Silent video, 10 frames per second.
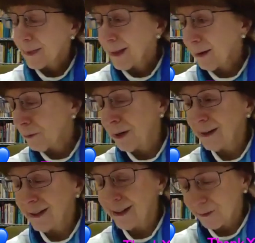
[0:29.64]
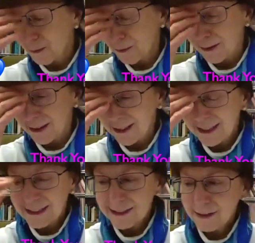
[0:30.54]
that really were
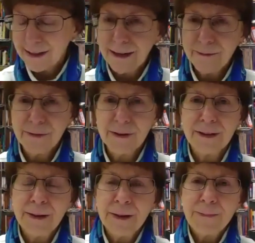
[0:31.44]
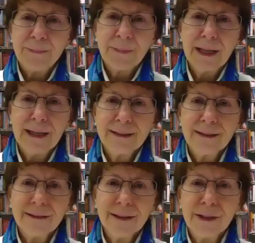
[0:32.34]
delightful in
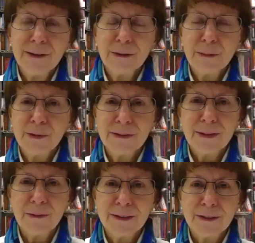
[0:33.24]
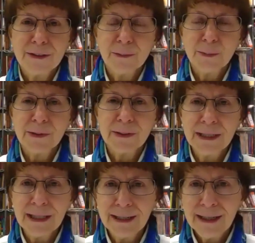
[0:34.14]
some of those birthday wishes.
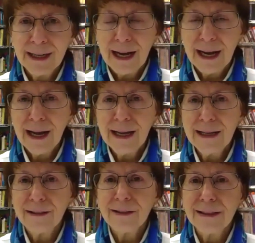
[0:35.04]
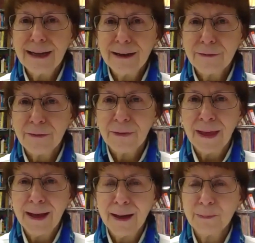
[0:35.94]
Pernilla, I loved
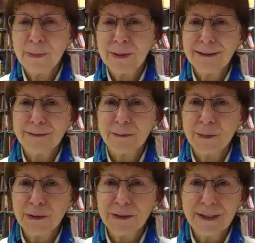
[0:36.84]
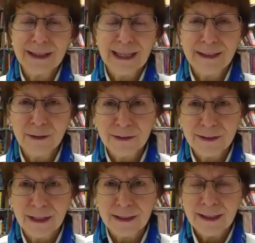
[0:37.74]
that piece of music that you
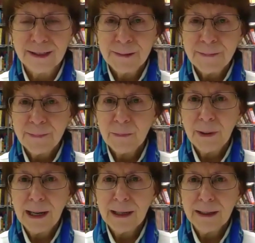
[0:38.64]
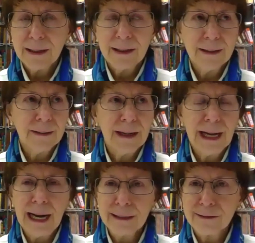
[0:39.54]
sent by uh,
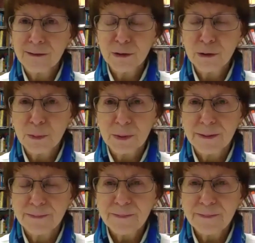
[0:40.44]
Hot Soup.